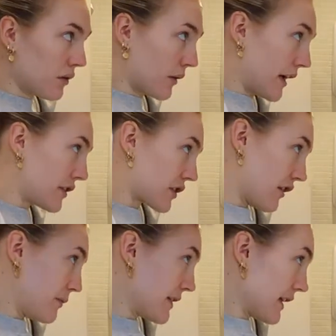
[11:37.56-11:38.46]
which
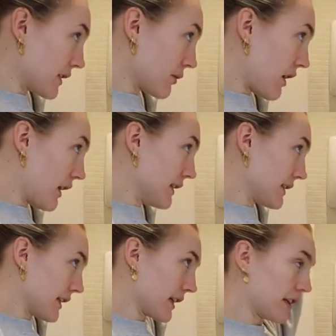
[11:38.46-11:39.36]
I've been there
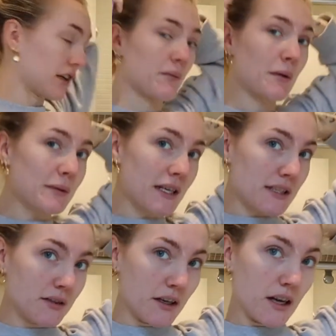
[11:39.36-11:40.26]
twice and I'm
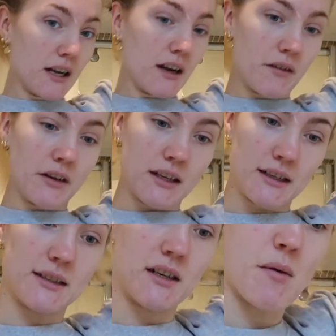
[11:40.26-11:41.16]
obsessed with it. I love it there
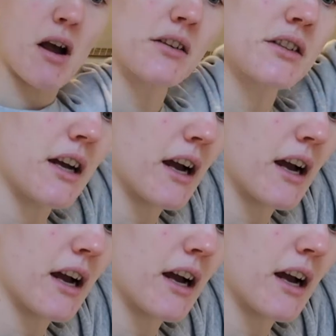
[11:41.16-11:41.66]
so much.